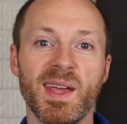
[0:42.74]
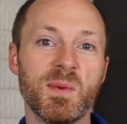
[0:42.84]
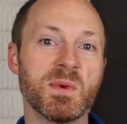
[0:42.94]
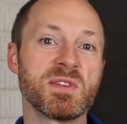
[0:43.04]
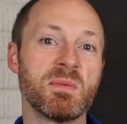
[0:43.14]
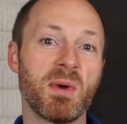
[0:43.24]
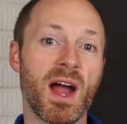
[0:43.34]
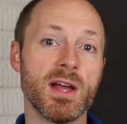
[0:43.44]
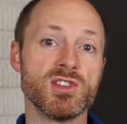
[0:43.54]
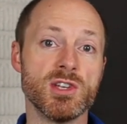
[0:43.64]
It will
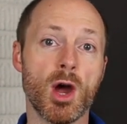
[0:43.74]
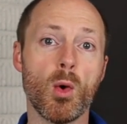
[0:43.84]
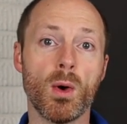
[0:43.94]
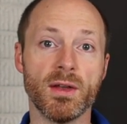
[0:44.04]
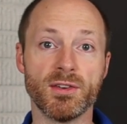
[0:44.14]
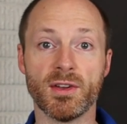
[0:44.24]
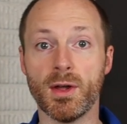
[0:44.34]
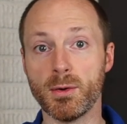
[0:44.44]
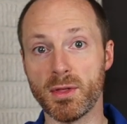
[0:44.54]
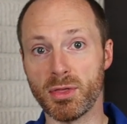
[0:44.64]
surprise no one to
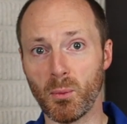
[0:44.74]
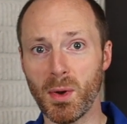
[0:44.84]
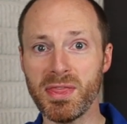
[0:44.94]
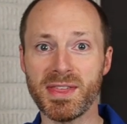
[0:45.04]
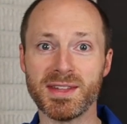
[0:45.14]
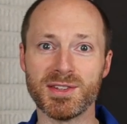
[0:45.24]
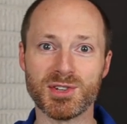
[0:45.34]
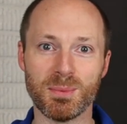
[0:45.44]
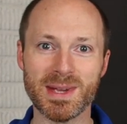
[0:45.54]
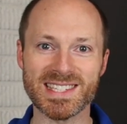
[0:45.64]
know that the one thing that
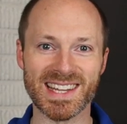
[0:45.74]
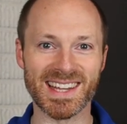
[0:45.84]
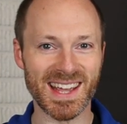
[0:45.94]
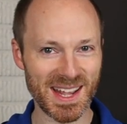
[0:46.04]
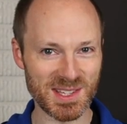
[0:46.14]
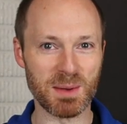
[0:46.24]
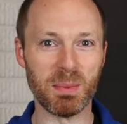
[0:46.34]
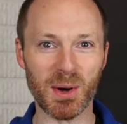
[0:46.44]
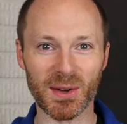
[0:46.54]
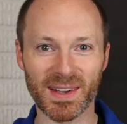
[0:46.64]
you're missing is a
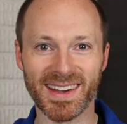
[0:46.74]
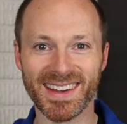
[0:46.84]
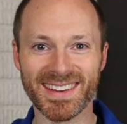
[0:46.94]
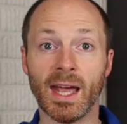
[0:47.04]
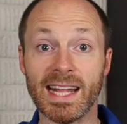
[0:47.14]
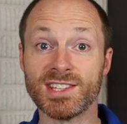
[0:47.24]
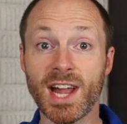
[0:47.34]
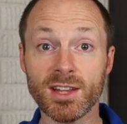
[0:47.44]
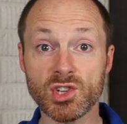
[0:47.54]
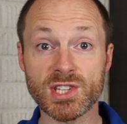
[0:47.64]
book. It's
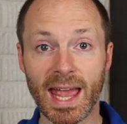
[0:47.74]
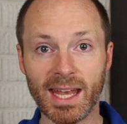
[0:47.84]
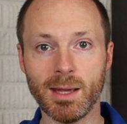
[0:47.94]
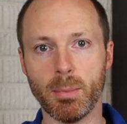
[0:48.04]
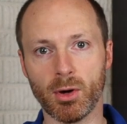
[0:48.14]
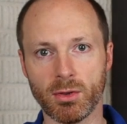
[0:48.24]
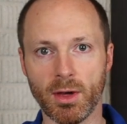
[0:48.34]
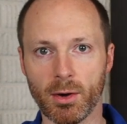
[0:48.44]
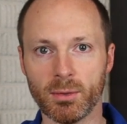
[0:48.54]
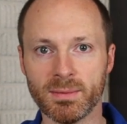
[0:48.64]
not just any book,
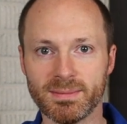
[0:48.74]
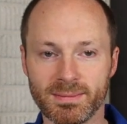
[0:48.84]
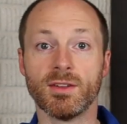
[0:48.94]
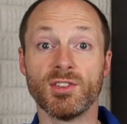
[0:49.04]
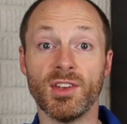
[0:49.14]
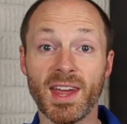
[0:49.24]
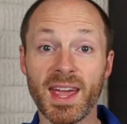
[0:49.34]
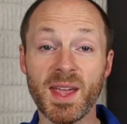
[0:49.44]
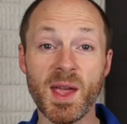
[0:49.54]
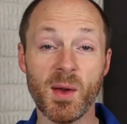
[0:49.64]
though.
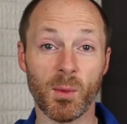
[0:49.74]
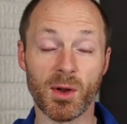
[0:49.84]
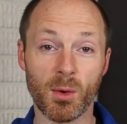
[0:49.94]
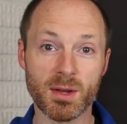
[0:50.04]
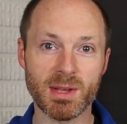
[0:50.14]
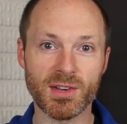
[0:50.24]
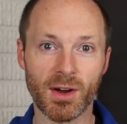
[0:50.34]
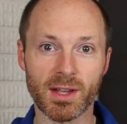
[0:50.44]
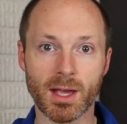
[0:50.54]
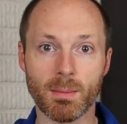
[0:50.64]
Today, we're going to be
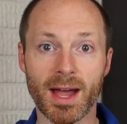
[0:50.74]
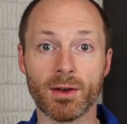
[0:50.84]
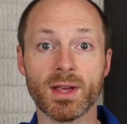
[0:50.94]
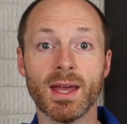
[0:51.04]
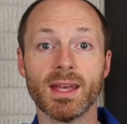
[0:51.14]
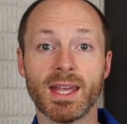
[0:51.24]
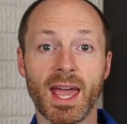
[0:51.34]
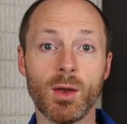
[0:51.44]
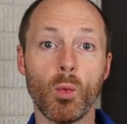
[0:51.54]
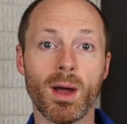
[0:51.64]
talking about
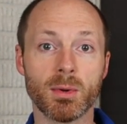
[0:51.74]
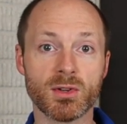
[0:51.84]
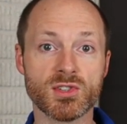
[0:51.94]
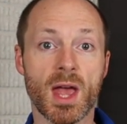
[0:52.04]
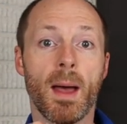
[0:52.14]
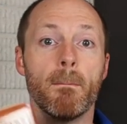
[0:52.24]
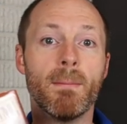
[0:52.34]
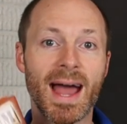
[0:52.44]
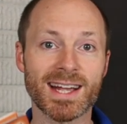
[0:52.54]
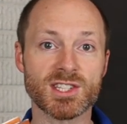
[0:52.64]
Ken Weber's
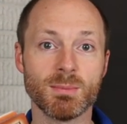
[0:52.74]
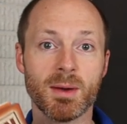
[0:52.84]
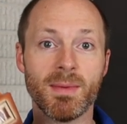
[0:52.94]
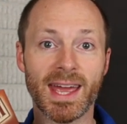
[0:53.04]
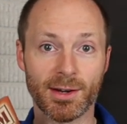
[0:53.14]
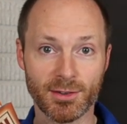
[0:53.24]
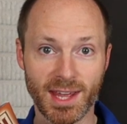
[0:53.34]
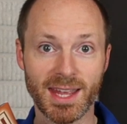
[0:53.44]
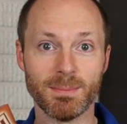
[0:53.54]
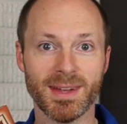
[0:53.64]
Maximum
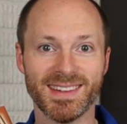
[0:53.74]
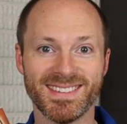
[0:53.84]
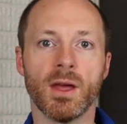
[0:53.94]
Entertainment.